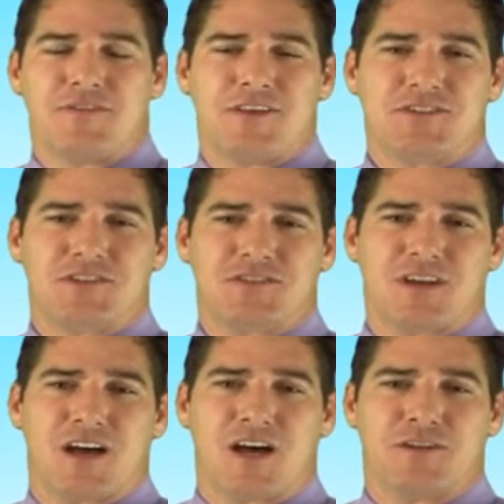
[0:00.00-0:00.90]
this is
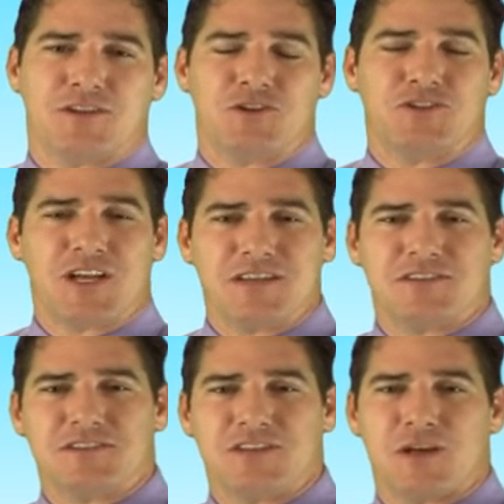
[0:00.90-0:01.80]

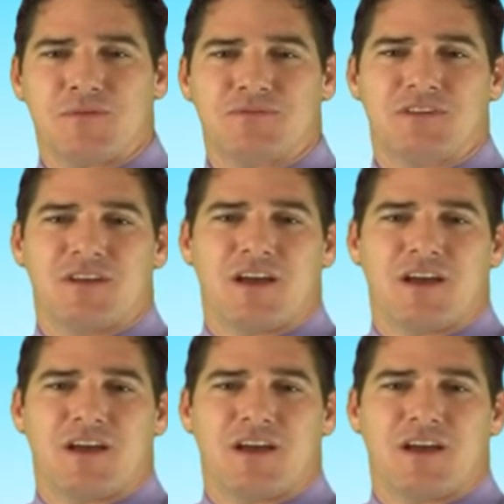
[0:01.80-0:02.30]
Jason Sims,